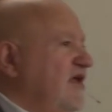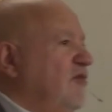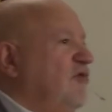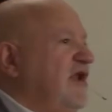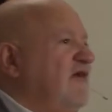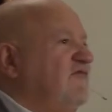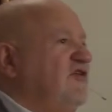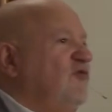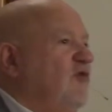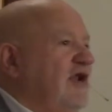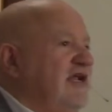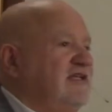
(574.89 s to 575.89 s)
Whenever you
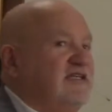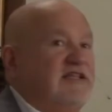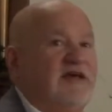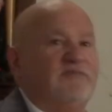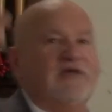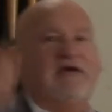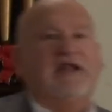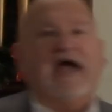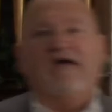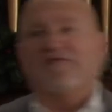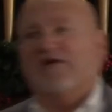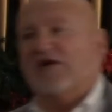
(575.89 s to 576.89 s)
went into them, they would
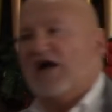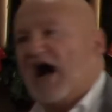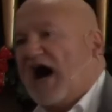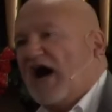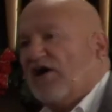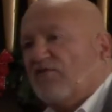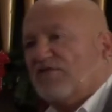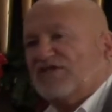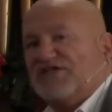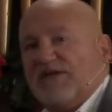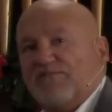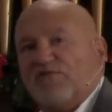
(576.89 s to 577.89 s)
have a gong or a
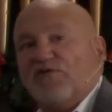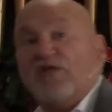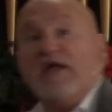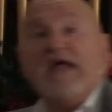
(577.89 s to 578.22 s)
cymbal,